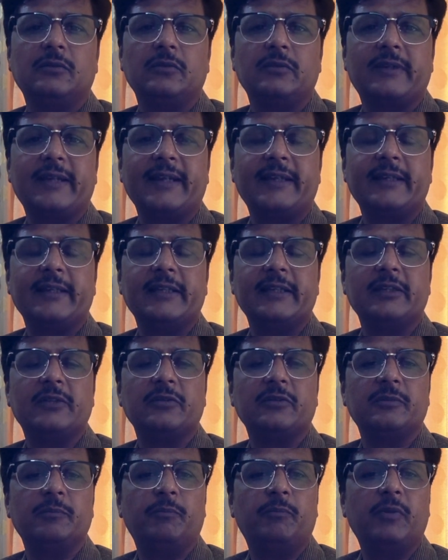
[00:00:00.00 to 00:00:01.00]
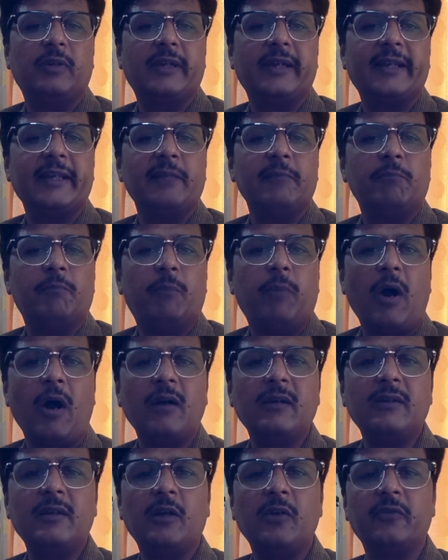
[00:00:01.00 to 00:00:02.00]
getting
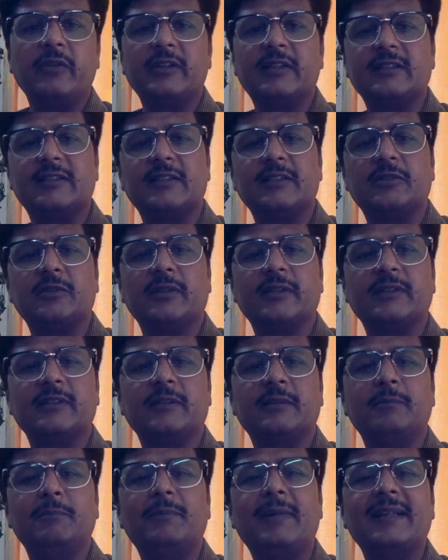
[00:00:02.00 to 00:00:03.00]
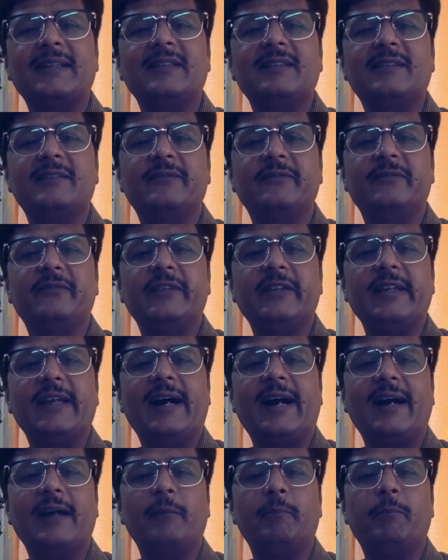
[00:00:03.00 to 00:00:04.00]
bogged down with the situation. But we
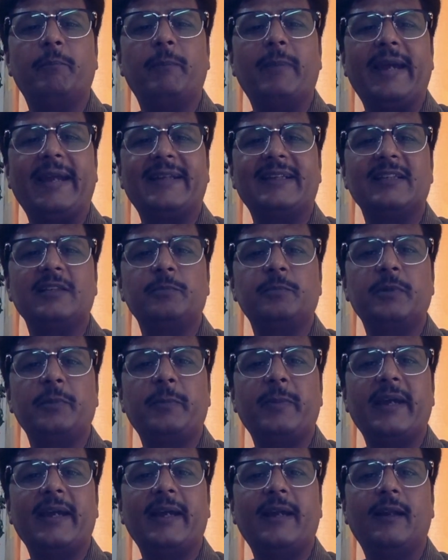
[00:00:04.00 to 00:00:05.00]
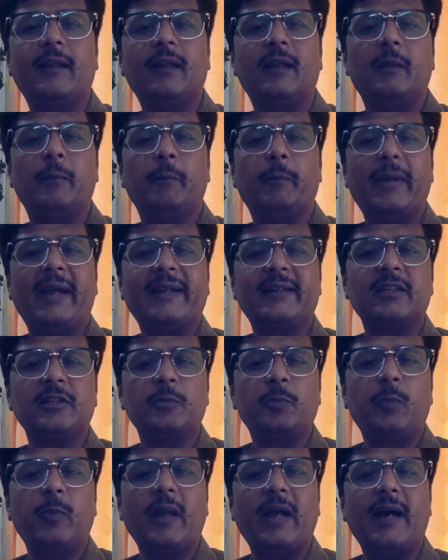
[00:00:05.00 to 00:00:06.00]
are better prepared,
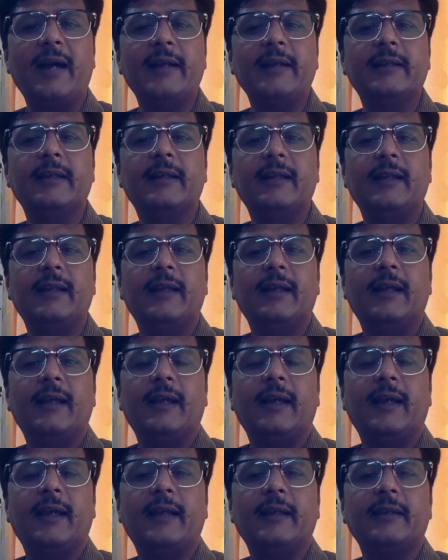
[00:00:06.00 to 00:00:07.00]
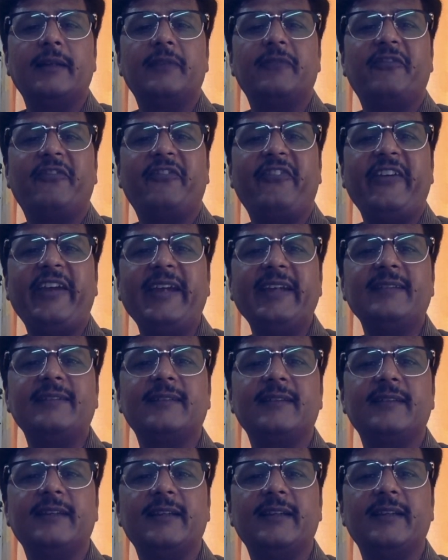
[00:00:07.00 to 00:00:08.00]
better planned, and
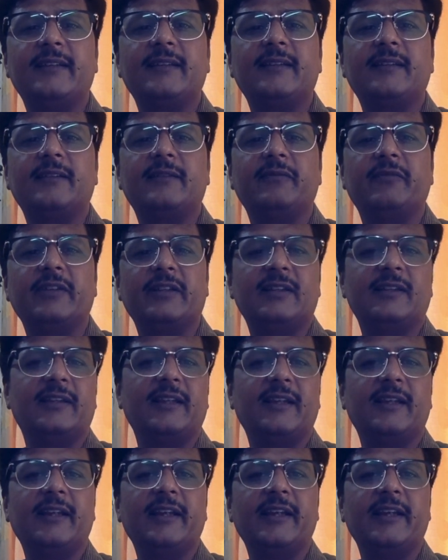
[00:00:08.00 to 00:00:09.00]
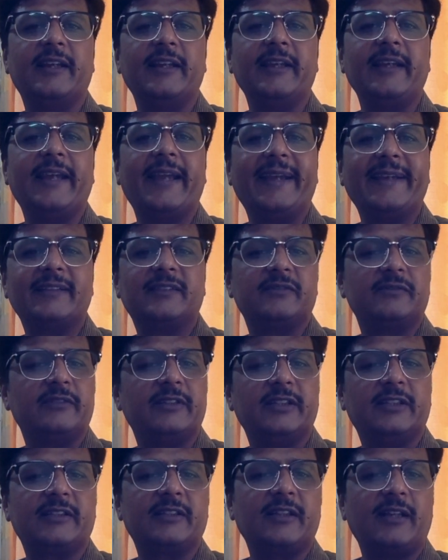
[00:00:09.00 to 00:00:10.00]
face it with dignity as
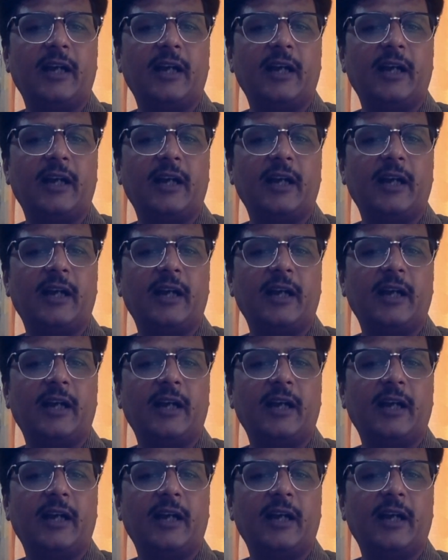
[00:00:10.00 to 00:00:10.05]
it